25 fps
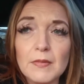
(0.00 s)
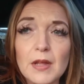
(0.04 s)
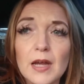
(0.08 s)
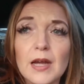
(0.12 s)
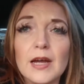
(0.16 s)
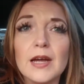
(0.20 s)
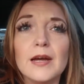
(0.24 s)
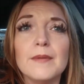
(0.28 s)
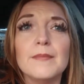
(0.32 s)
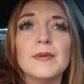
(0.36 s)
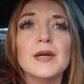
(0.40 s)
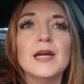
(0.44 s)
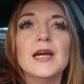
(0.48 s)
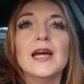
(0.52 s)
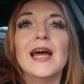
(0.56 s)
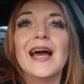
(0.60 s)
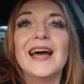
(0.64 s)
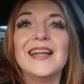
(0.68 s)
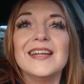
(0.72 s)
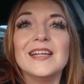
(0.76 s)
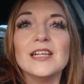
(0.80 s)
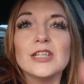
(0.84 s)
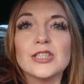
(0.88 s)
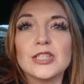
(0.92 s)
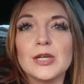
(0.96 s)
A
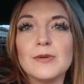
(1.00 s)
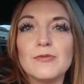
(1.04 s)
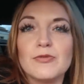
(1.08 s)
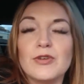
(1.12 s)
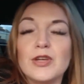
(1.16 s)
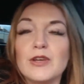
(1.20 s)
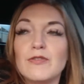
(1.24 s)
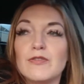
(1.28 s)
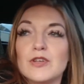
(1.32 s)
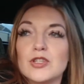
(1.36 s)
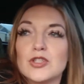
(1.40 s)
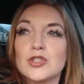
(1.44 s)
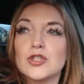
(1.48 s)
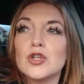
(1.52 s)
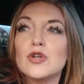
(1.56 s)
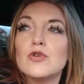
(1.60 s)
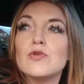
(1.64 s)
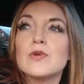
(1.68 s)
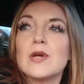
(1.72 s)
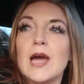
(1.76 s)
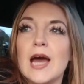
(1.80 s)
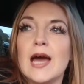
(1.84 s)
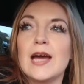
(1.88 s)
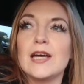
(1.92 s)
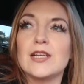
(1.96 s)
little tip for you, if you
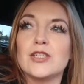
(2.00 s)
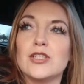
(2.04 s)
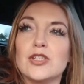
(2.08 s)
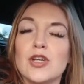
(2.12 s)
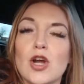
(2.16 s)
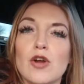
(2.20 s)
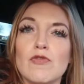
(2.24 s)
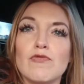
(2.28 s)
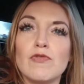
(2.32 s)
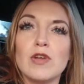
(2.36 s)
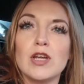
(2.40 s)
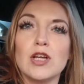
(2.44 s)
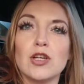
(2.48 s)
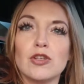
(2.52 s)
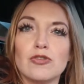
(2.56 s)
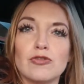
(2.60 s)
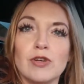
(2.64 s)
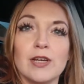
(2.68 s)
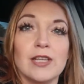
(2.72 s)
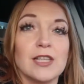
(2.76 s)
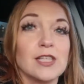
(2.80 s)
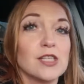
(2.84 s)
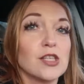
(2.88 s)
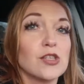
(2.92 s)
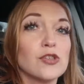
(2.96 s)
do get a real
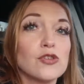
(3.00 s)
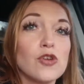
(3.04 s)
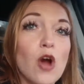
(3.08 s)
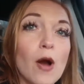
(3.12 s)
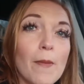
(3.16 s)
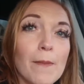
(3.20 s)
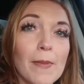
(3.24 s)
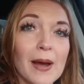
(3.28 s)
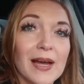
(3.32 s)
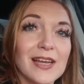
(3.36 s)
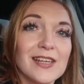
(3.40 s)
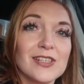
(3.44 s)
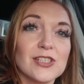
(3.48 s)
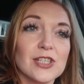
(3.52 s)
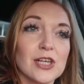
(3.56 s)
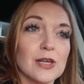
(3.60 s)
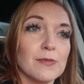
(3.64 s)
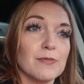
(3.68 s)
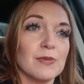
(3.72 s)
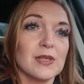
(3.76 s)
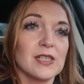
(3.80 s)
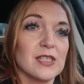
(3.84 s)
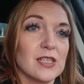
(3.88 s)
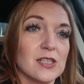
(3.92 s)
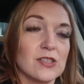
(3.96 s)
tree, this is not my
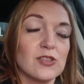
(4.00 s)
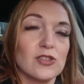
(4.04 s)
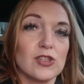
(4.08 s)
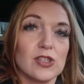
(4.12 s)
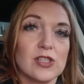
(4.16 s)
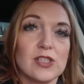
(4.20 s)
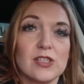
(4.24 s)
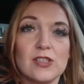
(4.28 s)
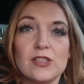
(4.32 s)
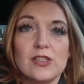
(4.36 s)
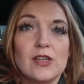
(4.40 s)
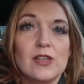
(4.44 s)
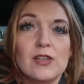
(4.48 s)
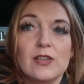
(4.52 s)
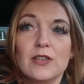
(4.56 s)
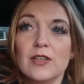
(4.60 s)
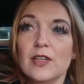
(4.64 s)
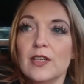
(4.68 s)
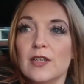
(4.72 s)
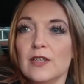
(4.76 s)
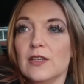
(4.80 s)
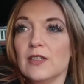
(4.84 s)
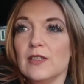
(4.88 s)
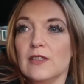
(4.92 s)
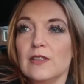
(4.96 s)
tip, this is just, you
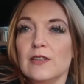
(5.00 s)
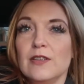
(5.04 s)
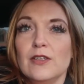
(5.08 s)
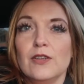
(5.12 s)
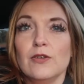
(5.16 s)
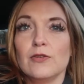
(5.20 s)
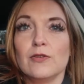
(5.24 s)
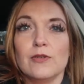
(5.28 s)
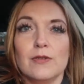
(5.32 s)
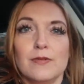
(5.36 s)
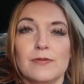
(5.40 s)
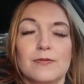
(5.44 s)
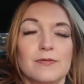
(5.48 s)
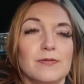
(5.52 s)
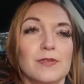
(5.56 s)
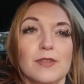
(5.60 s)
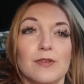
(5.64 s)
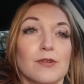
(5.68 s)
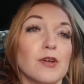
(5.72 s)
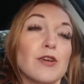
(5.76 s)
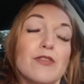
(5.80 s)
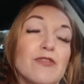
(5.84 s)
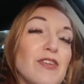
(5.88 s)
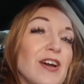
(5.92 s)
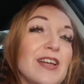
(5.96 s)

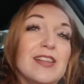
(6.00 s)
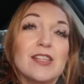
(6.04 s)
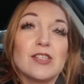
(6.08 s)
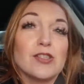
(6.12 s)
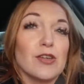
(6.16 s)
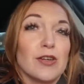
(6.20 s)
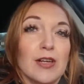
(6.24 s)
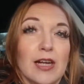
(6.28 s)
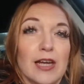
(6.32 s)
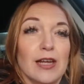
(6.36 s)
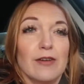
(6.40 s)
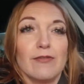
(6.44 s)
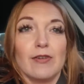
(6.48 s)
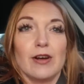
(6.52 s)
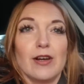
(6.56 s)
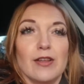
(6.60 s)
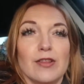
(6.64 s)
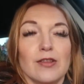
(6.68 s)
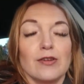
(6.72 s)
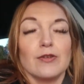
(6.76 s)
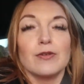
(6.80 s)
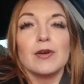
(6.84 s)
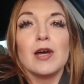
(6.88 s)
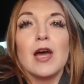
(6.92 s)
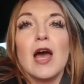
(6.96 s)
can find this online or
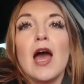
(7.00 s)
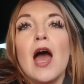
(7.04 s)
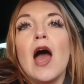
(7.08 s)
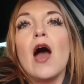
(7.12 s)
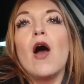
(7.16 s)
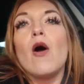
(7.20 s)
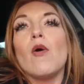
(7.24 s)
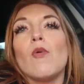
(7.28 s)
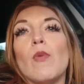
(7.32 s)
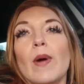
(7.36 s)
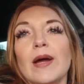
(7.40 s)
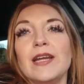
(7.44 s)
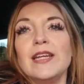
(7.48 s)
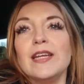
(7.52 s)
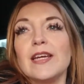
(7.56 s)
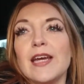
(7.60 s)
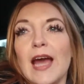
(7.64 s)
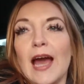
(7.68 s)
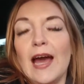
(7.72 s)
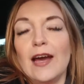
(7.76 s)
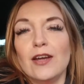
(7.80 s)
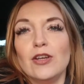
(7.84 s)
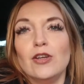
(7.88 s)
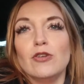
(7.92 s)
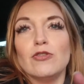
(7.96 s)
anything. When you
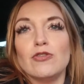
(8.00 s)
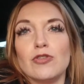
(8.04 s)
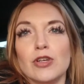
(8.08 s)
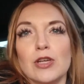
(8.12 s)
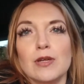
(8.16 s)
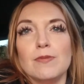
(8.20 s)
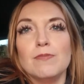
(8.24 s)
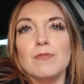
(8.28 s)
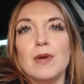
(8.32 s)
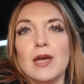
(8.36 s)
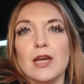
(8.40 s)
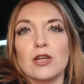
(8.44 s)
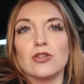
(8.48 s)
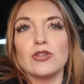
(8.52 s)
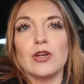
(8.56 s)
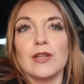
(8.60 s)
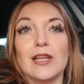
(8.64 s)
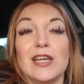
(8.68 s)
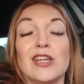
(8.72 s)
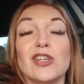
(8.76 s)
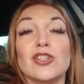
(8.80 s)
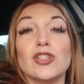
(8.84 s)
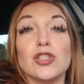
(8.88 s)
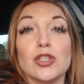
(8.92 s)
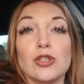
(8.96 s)
get a new tree, make sure
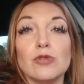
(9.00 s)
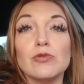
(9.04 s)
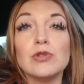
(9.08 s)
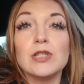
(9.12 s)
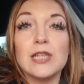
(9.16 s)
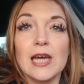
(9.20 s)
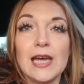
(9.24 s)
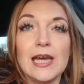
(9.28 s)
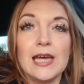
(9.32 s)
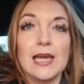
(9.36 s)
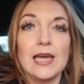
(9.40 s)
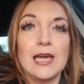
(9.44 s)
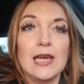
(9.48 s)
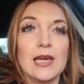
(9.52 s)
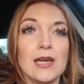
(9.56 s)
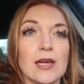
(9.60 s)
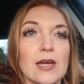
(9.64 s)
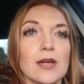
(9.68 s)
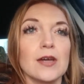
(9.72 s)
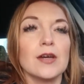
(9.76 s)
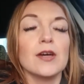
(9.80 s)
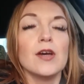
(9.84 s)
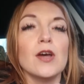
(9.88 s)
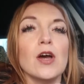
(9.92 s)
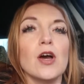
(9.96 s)
that you do
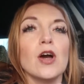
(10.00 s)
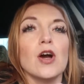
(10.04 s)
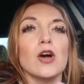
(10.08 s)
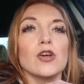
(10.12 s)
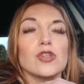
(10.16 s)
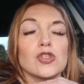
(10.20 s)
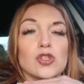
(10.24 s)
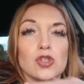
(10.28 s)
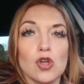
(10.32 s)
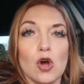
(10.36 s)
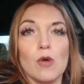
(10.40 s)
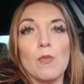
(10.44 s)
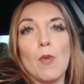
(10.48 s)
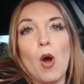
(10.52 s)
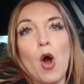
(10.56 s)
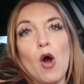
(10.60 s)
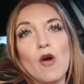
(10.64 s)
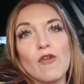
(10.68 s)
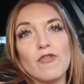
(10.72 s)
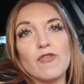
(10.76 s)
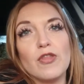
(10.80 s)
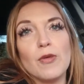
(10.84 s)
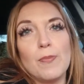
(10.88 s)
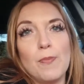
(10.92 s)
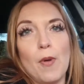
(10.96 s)
take some
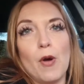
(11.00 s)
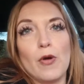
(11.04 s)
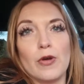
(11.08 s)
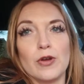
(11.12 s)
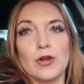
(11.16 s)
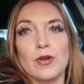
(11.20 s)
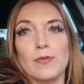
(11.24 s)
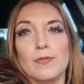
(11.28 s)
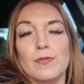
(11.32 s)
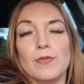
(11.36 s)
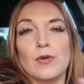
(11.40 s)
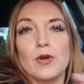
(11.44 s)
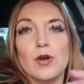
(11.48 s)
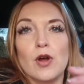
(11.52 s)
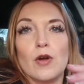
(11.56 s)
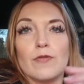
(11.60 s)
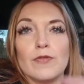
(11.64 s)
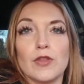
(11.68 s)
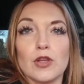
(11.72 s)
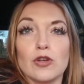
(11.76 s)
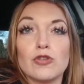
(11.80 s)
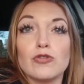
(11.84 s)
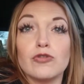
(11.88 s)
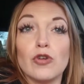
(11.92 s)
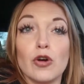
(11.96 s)
off the bottom of
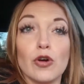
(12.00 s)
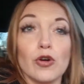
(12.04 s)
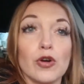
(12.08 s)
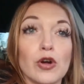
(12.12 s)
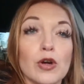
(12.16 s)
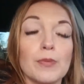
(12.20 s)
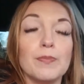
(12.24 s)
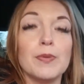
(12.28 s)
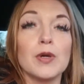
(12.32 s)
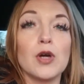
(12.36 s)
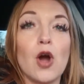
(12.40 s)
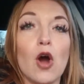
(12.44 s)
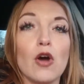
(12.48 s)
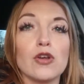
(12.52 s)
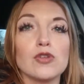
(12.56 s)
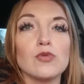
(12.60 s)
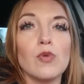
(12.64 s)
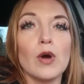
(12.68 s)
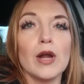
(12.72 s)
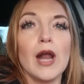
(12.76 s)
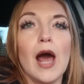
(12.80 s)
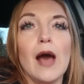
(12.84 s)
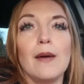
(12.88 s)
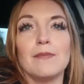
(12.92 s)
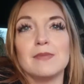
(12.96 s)
the trunk, because
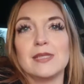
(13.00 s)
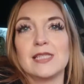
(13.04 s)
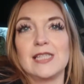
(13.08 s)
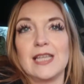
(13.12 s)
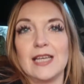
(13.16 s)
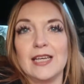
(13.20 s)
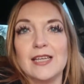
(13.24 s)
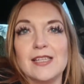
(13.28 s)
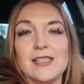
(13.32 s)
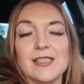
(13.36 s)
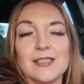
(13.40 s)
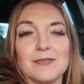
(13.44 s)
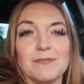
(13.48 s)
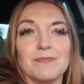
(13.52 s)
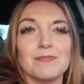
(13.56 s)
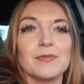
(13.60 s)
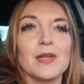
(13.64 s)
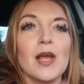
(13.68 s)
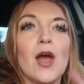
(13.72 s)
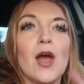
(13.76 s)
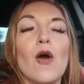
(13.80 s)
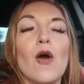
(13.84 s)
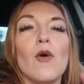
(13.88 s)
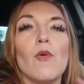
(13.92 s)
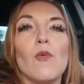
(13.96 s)
what happens is,
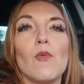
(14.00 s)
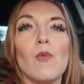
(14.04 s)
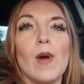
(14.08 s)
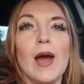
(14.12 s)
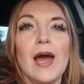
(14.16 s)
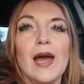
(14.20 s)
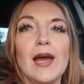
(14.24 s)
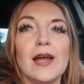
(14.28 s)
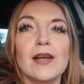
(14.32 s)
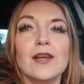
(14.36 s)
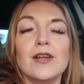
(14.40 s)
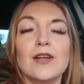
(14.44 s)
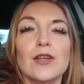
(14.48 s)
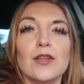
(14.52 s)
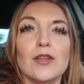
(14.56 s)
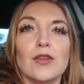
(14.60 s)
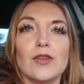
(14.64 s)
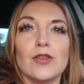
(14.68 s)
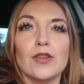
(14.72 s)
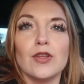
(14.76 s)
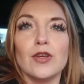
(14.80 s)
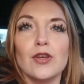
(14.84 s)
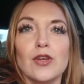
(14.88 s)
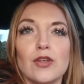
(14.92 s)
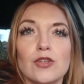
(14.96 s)
when
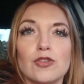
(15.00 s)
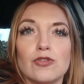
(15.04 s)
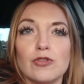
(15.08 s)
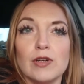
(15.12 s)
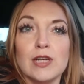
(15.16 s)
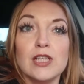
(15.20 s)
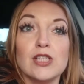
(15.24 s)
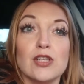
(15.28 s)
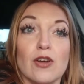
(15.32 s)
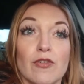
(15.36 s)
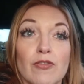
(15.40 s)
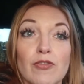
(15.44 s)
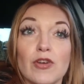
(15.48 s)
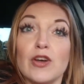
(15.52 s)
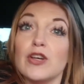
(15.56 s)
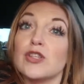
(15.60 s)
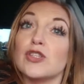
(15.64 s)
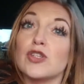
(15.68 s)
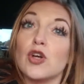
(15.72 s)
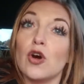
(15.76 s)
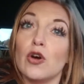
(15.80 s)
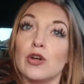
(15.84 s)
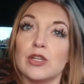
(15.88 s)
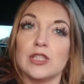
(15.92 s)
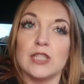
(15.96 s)
the trees are
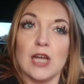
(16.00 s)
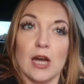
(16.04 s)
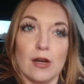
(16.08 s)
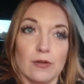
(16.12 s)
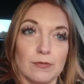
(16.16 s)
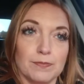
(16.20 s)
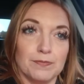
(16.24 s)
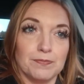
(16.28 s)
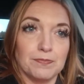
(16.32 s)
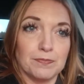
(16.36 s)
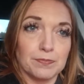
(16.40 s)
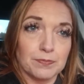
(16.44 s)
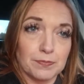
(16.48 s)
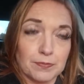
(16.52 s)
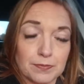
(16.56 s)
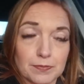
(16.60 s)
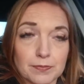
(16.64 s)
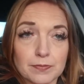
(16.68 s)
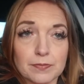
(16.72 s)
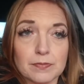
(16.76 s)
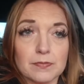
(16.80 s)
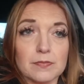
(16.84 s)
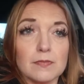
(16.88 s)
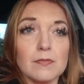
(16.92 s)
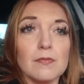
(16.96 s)
first cut down,
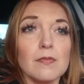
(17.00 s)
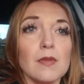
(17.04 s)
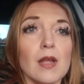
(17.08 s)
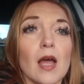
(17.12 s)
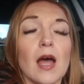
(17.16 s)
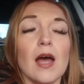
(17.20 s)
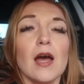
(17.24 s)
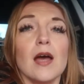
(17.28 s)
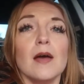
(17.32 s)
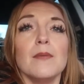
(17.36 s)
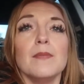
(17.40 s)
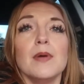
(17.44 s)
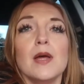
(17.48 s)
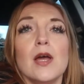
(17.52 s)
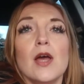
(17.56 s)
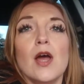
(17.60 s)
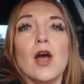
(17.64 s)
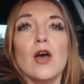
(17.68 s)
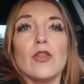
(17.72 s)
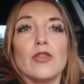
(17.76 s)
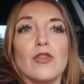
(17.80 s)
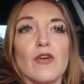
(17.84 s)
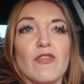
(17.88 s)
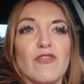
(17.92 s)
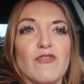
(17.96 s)

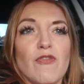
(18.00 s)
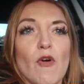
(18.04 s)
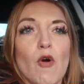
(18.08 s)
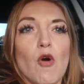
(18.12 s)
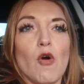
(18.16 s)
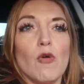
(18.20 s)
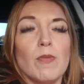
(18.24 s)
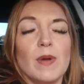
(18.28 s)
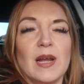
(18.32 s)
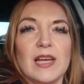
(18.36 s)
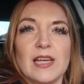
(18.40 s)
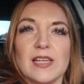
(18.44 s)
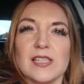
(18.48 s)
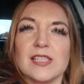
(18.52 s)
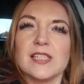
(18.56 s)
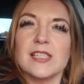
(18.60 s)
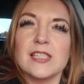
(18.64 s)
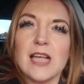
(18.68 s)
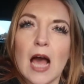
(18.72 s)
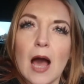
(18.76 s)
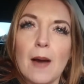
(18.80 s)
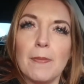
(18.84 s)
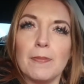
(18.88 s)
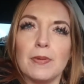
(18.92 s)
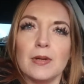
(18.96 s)
they form like a
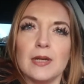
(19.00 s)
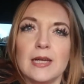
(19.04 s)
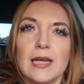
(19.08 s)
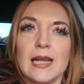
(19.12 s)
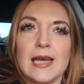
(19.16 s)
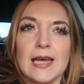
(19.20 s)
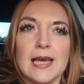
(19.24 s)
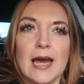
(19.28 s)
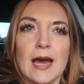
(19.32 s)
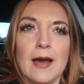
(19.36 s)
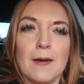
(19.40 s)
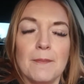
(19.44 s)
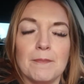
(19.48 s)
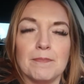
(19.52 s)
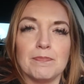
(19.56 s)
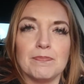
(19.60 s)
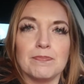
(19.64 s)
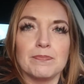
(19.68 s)
sap layer.